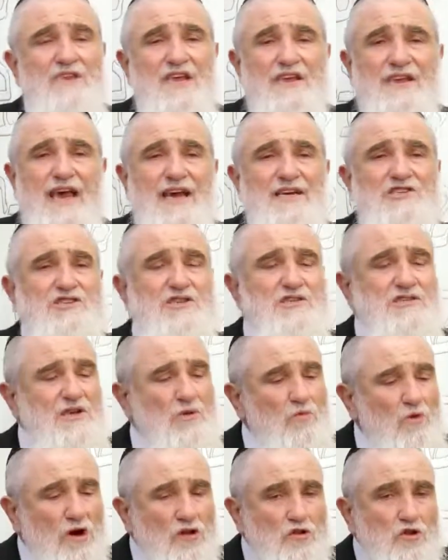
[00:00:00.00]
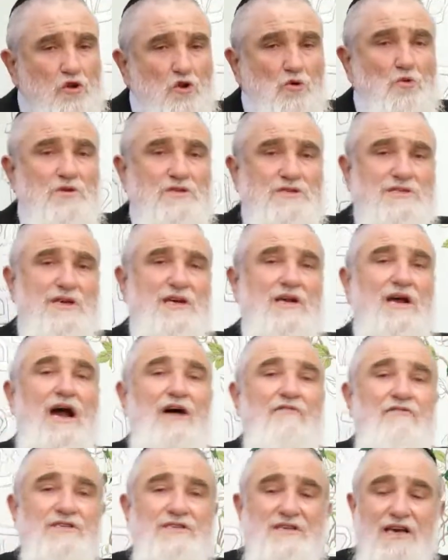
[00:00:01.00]
the nations of the world, lose the
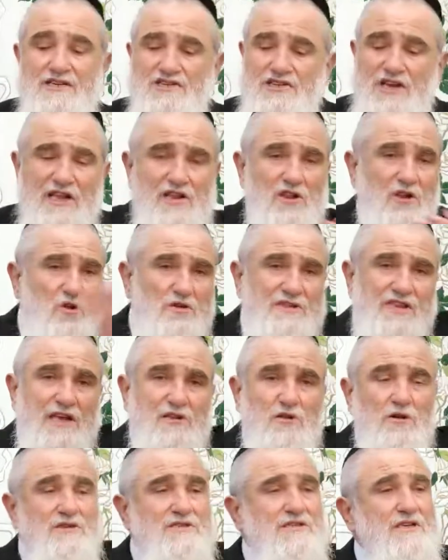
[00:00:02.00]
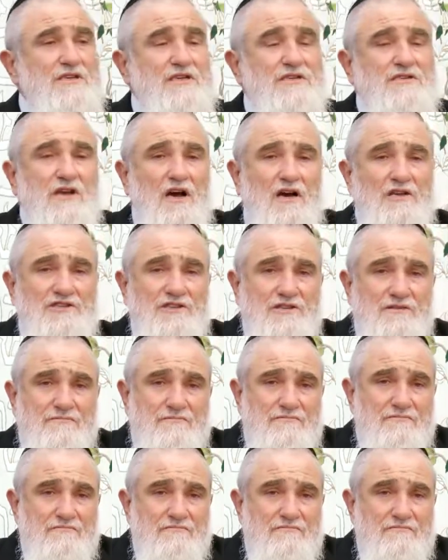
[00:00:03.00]
conversation. and They lose the discussion.